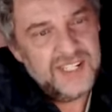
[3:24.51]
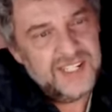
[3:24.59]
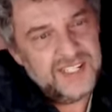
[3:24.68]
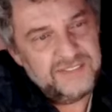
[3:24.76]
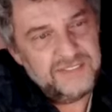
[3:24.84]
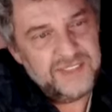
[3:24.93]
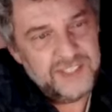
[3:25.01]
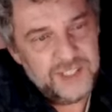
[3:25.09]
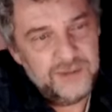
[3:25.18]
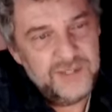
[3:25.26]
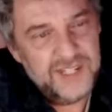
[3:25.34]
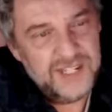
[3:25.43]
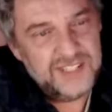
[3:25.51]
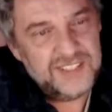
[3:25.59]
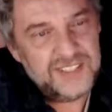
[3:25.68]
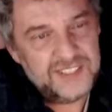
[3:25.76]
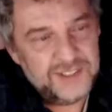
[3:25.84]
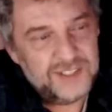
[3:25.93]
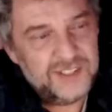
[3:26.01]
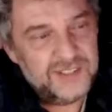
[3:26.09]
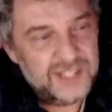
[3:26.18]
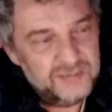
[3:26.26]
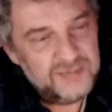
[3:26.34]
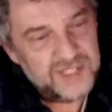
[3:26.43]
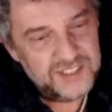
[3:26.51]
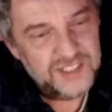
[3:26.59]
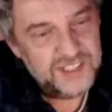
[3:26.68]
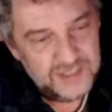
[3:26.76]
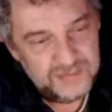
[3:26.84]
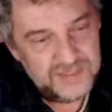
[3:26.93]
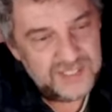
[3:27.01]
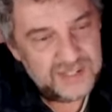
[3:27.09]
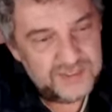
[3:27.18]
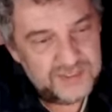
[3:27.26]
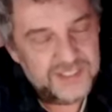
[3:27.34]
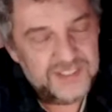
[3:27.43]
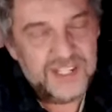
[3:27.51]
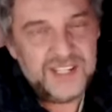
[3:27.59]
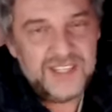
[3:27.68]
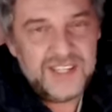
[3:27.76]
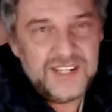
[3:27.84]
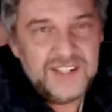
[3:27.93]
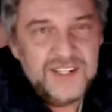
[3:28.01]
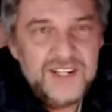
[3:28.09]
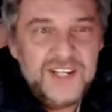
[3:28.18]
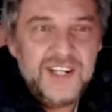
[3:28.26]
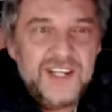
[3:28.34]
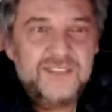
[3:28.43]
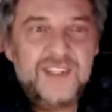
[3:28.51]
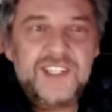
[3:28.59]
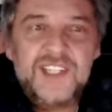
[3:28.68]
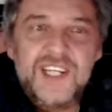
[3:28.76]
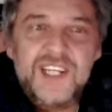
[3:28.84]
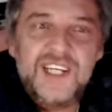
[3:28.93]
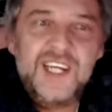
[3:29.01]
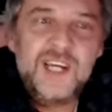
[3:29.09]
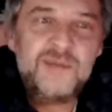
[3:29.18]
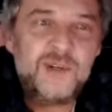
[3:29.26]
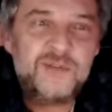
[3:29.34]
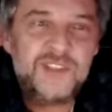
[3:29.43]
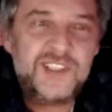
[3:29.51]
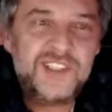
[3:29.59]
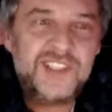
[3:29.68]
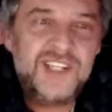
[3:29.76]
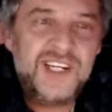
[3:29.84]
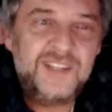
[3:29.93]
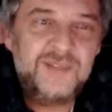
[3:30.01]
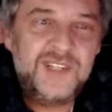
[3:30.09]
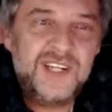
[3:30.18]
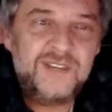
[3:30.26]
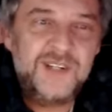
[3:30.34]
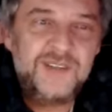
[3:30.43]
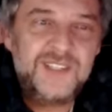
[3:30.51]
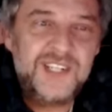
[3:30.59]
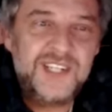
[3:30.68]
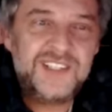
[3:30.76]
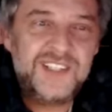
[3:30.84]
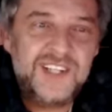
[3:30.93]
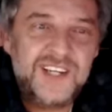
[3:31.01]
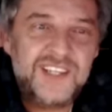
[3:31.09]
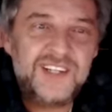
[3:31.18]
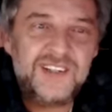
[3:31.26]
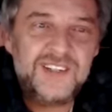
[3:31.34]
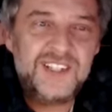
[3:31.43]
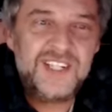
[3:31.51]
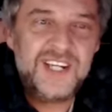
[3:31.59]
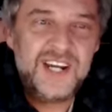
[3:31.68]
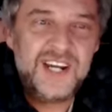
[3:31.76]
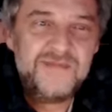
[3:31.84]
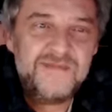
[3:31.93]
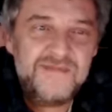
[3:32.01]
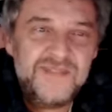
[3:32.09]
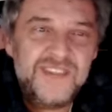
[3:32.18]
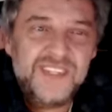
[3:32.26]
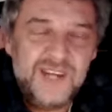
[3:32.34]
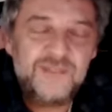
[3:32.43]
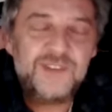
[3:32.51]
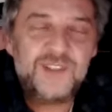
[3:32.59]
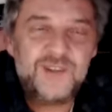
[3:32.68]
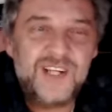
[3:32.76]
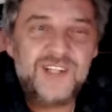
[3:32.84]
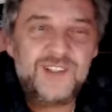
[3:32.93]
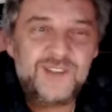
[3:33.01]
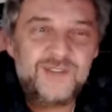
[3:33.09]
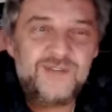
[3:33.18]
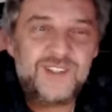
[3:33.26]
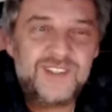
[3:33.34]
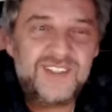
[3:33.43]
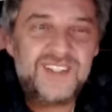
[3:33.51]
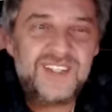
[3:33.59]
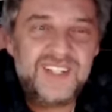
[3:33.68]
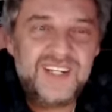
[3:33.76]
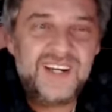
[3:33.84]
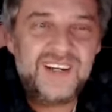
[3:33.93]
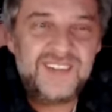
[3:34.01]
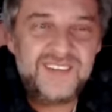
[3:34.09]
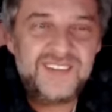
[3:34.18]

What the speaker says: And then for 2 years, I sort of like messaged him and everything like that. And eventually he came over and stayed and we had a few days together. And that was quite good fun. Yeah.